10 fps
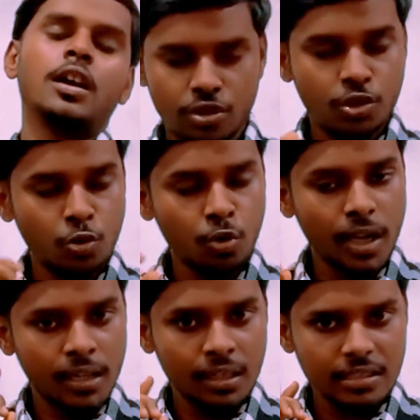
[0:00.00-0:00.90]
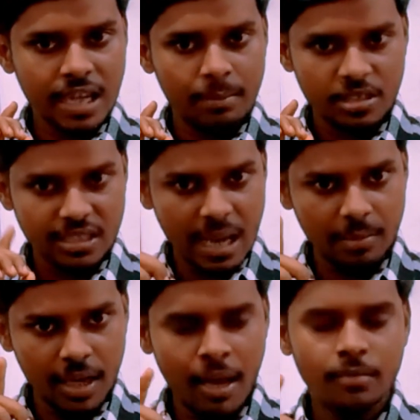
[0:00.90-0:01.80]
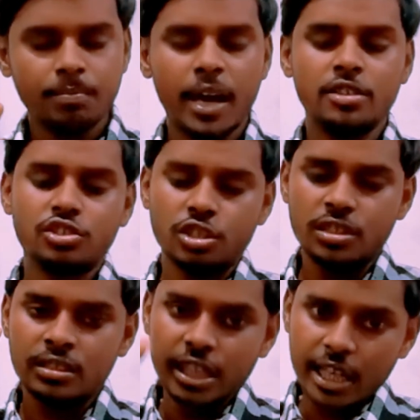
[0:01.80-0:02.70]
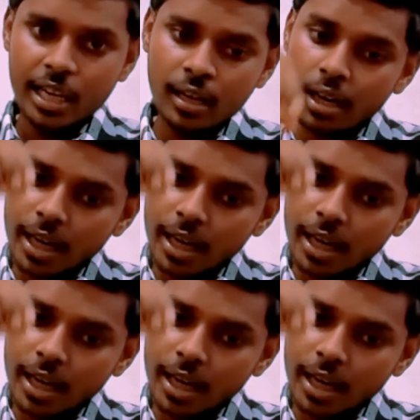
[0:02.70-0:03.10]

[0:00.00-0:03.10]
You gain exam stamina by just sitting